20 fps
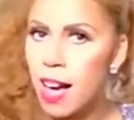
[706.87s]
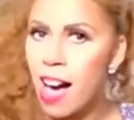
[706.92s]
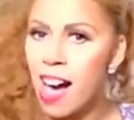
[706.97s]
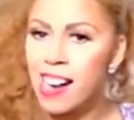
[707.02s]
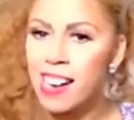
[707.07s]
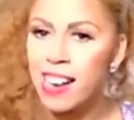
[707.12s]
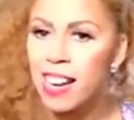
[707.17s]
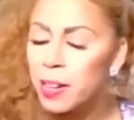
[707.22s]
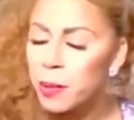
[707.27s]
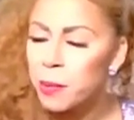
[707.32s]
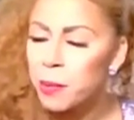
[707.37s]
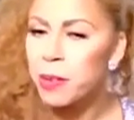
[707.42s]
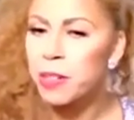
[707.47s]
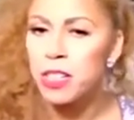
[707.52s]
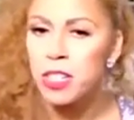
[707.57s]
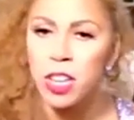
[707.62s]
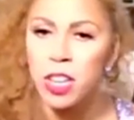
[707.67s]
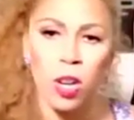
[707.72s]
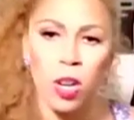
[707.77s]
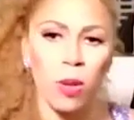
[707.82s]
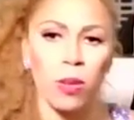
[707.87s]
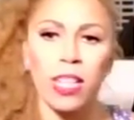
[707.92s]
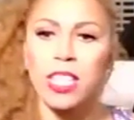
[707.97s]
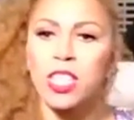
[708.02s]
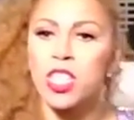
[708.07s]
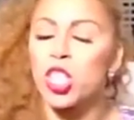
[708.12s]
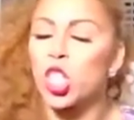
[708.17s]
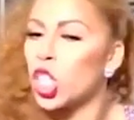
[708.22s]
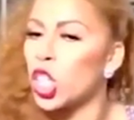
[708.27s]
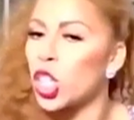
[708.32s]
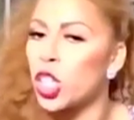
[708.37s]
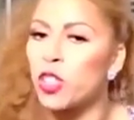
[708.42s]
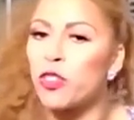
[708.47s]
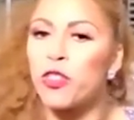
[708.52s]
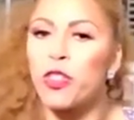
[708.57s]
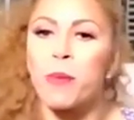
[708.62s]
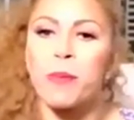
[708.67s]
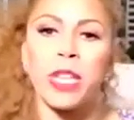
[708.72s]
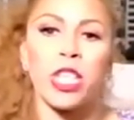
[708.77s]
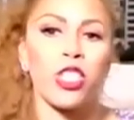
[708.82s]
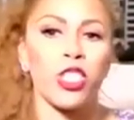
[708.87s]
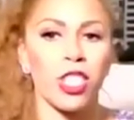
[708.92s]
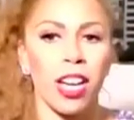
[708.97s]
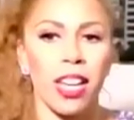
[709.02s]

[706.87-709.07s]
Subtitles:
I kind of want to know. Let's learn from each